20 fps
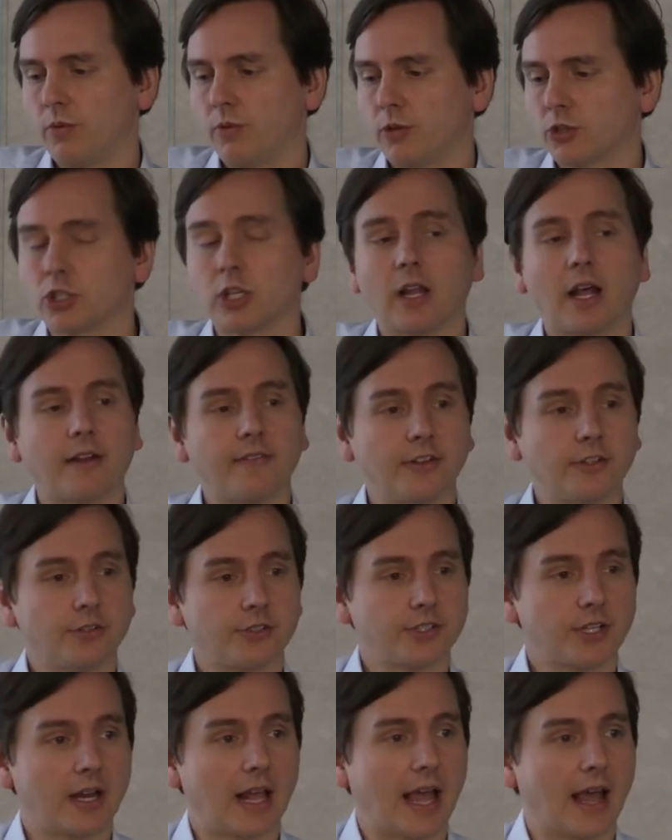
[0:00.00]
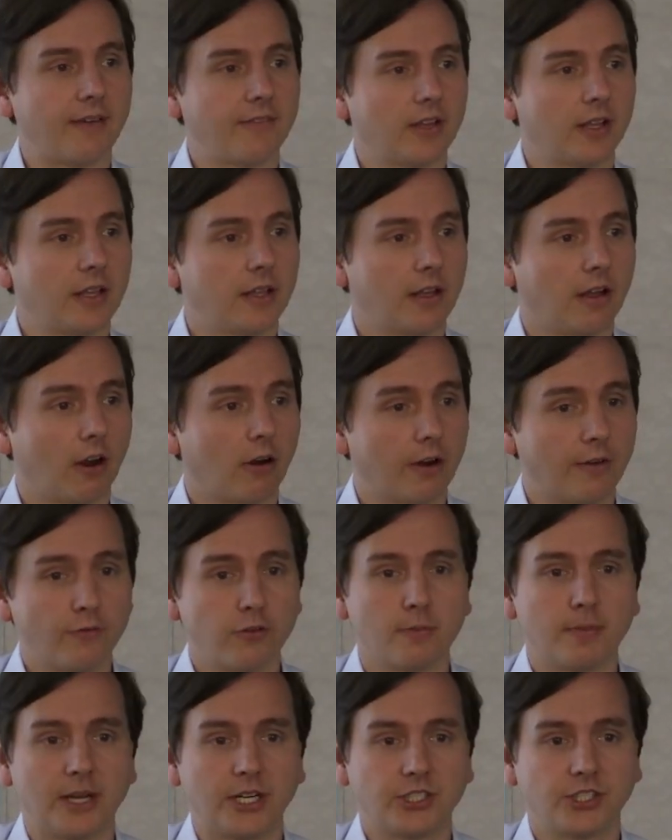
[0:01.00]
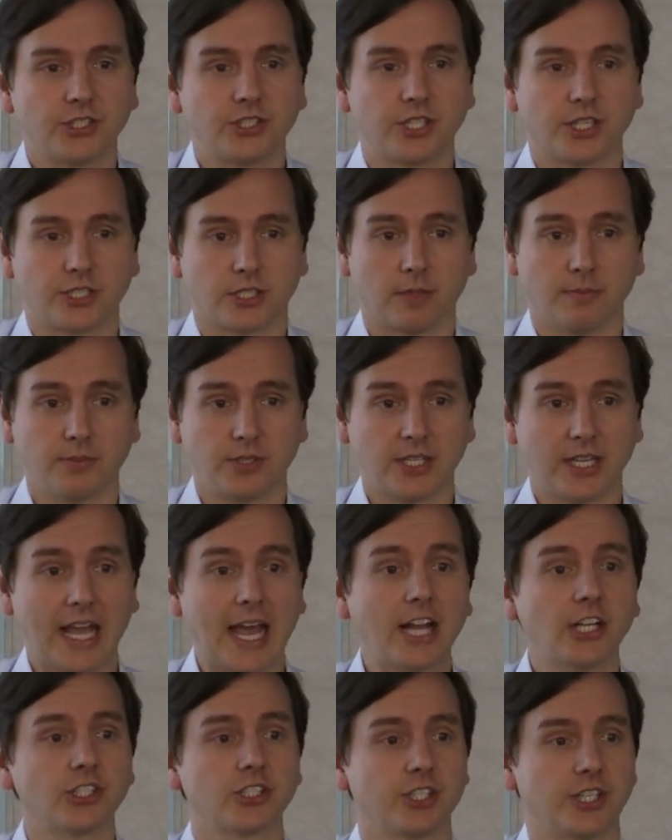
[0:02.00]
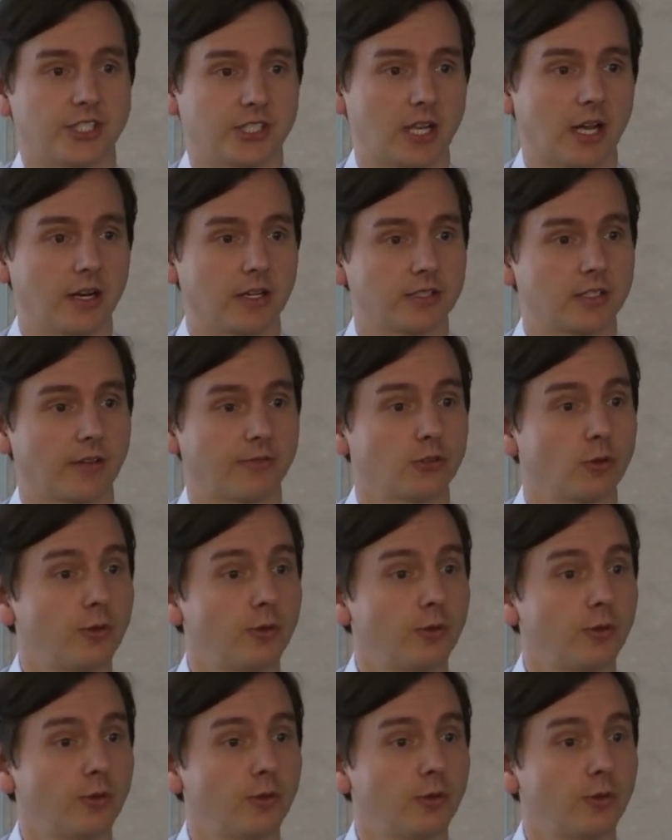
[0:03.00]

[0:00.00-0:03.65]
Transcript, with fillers: there's a lot of interest in having our information systems catch this kind of stuff.